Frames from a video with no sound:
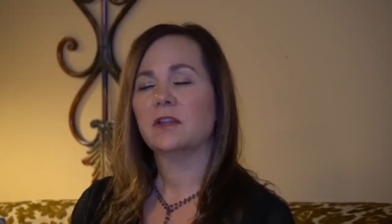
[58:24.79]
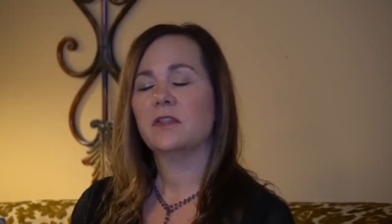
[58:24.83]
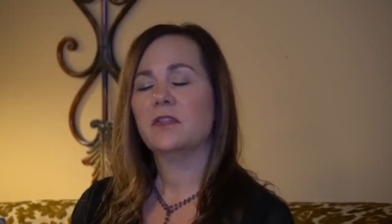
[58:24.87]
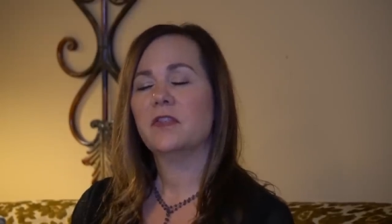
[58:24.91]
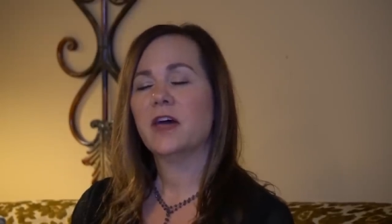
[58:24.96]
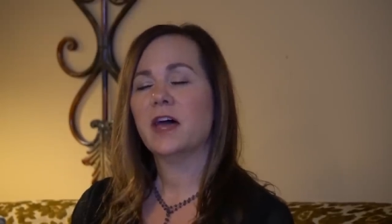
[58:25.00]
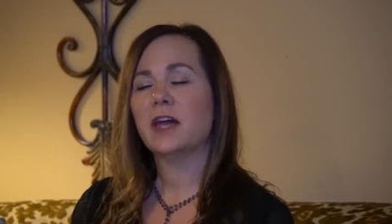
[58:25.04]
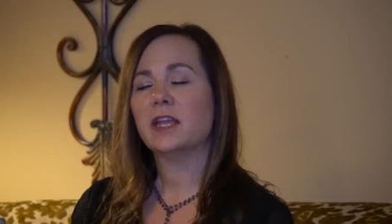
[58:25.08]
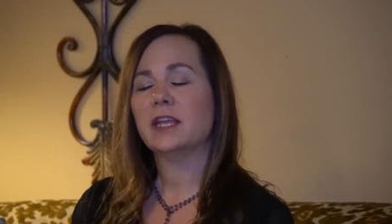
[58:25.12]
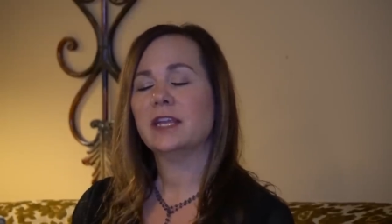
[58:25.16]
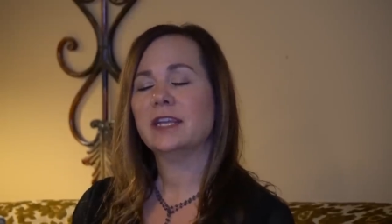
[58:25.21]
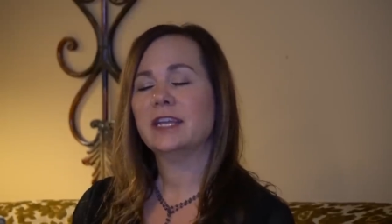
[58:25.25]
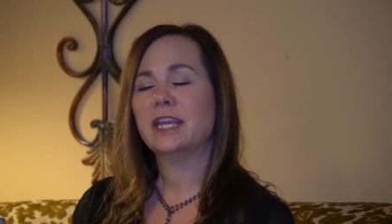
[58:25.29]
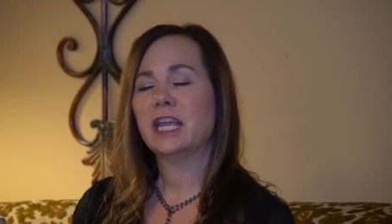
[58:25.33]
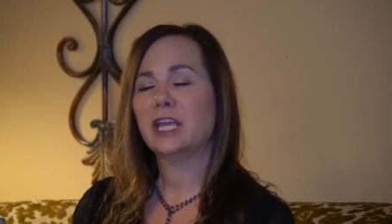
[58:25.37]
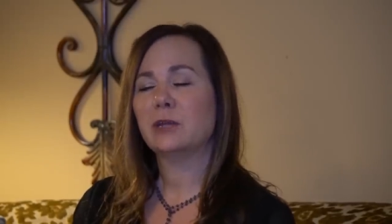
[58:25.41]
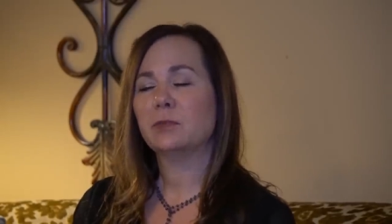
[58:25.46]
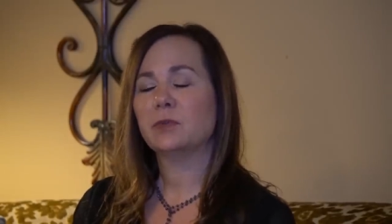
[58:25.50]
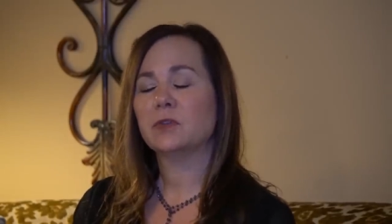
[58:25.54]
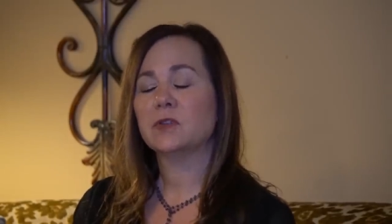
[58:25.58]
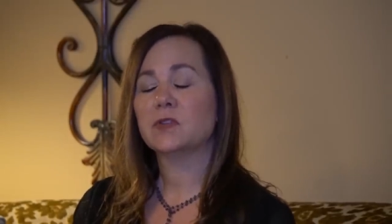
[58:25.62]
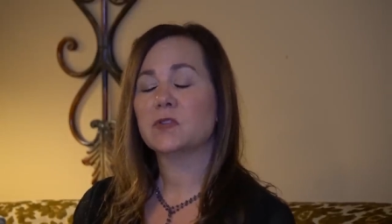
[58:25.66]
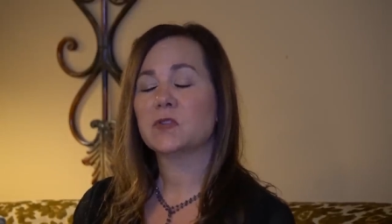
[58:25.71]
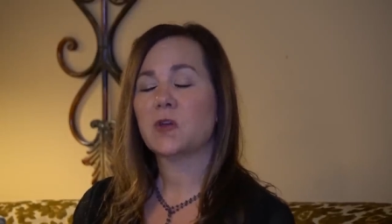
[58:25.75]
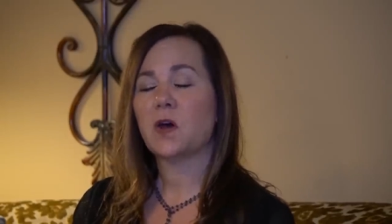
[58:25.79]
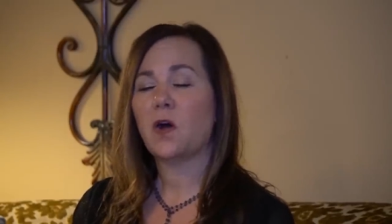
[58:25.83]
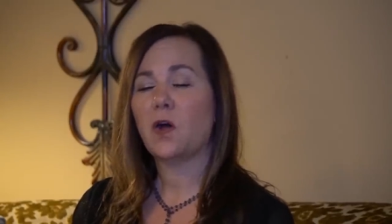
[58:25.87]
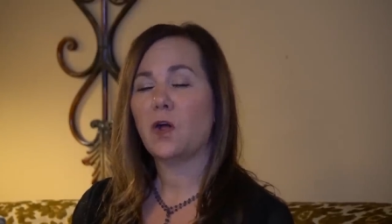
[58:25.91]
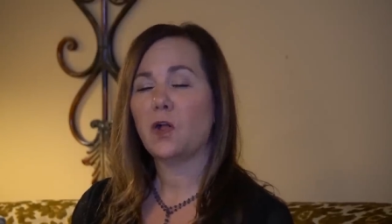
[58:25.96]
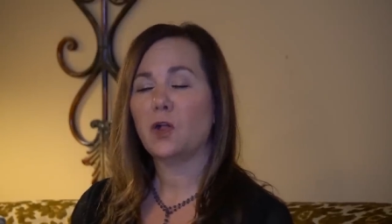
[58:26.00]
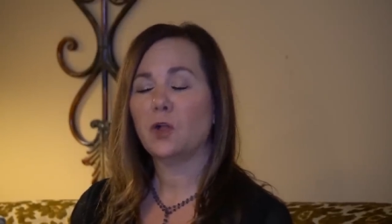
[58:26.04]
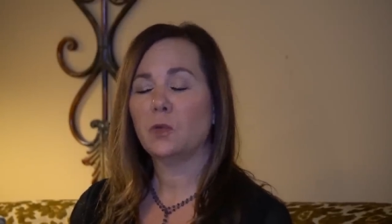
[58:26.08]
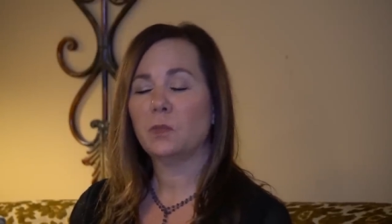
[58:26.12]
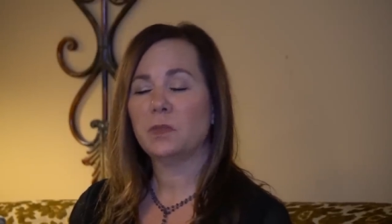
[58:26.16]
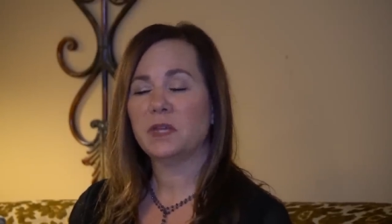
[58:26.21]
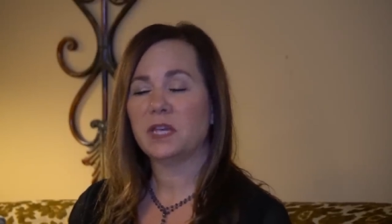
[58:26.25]
that enables
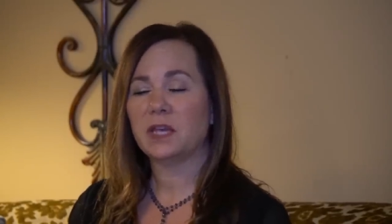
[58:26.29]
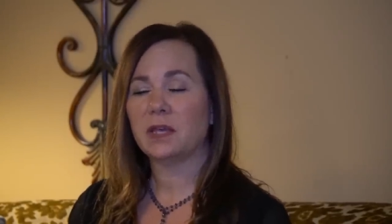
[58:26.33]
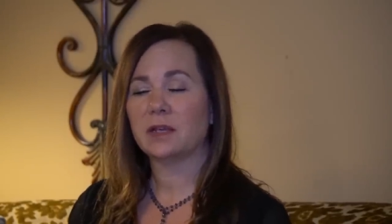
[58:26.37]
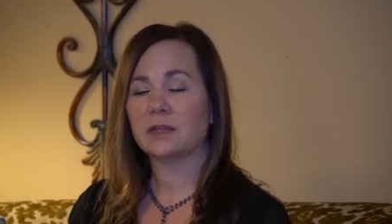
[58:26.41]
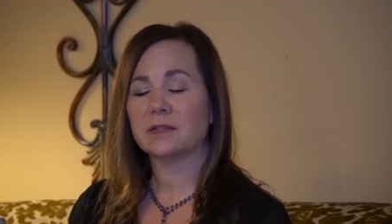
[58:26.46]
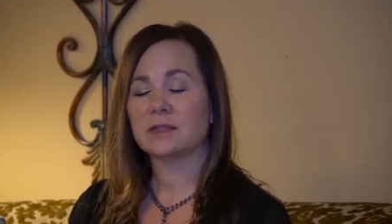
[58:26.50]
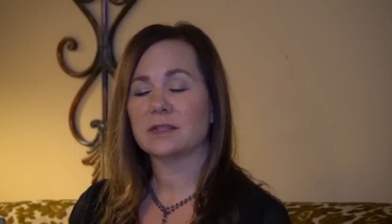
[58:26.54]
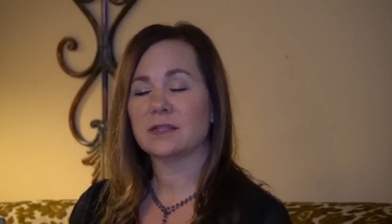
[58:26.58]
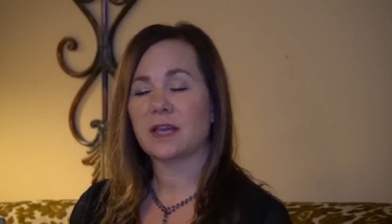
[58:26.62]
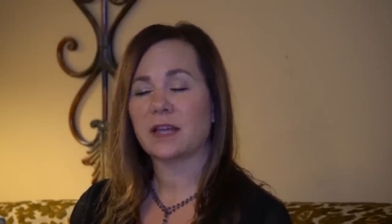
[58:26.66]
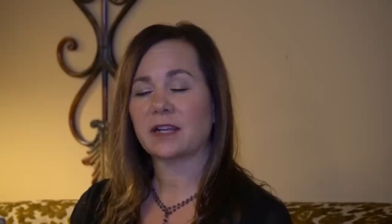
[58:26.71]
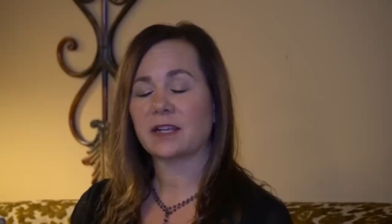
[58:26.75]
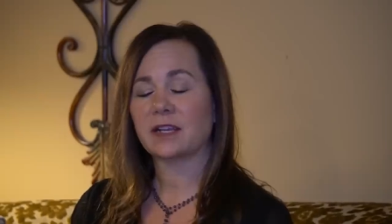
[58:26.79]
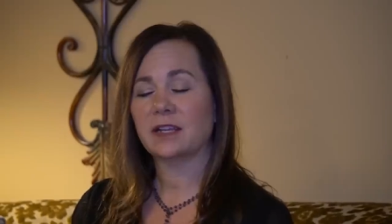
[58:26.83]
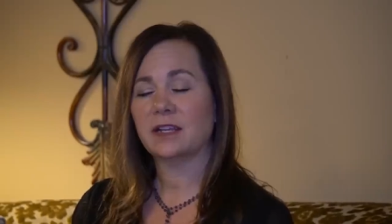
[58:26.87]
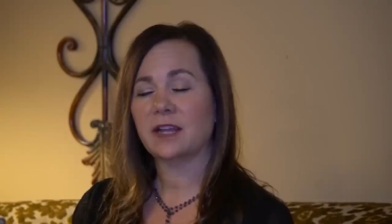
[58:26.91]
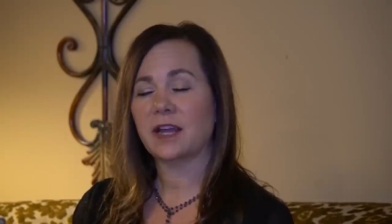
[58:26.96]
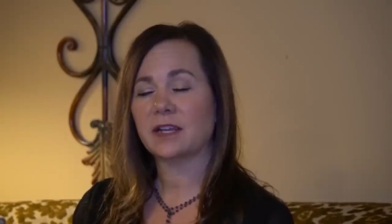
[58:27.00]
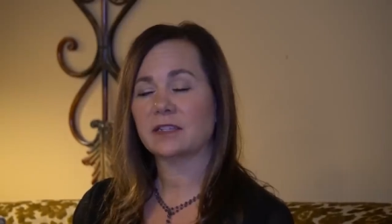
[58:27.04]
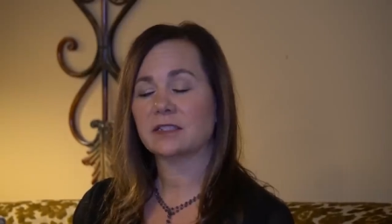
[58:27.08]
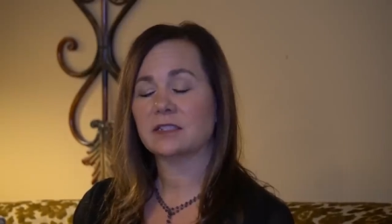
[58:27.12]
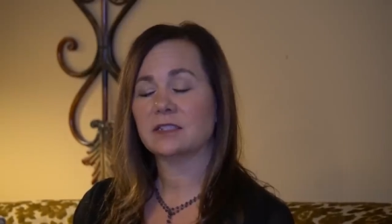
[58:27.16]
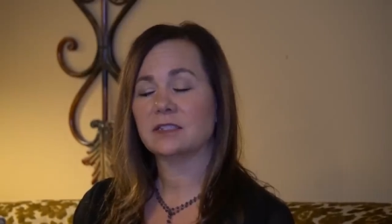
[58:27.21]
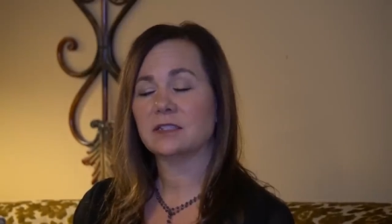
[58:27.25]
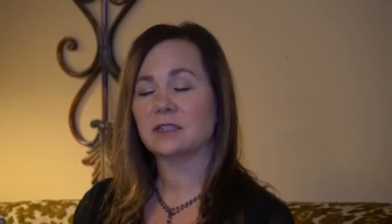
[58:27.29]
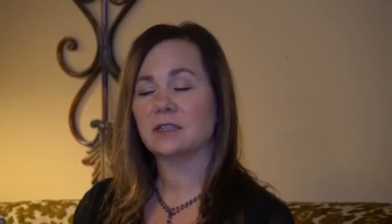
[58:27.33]
all beings that connect